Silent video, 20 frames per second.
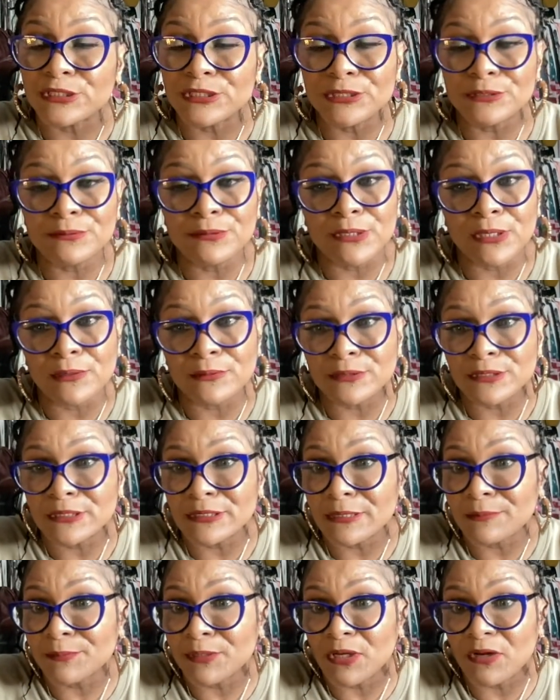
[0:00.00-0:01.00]
She was going to
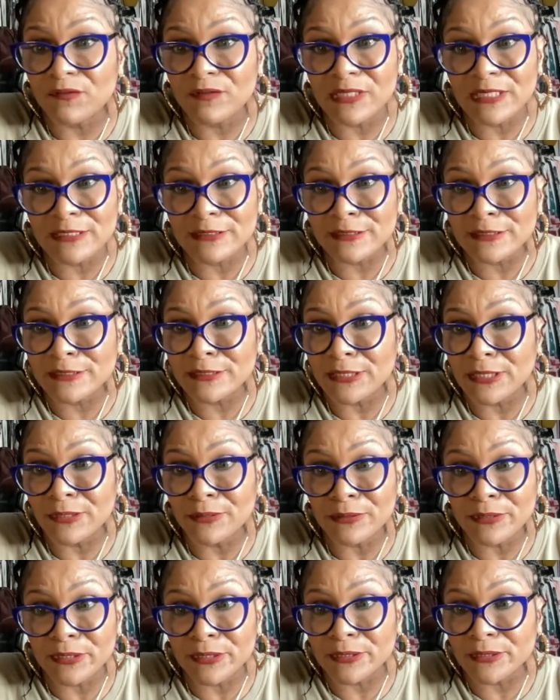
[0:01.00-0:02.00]
just be over there
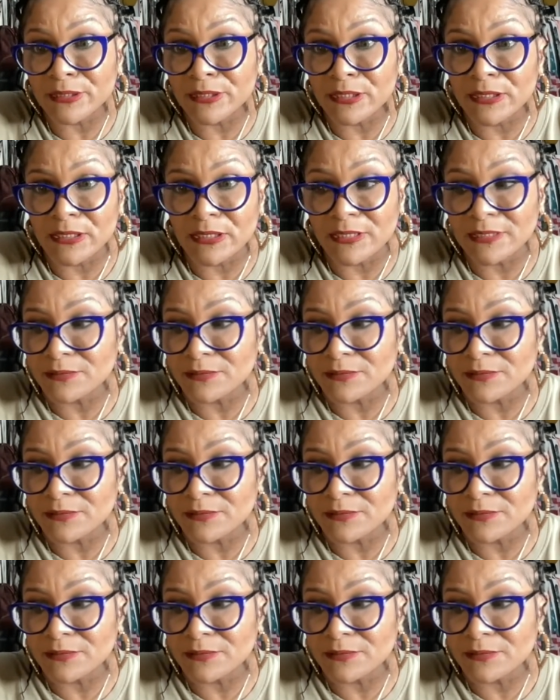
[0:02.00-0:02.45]
sulking, honey.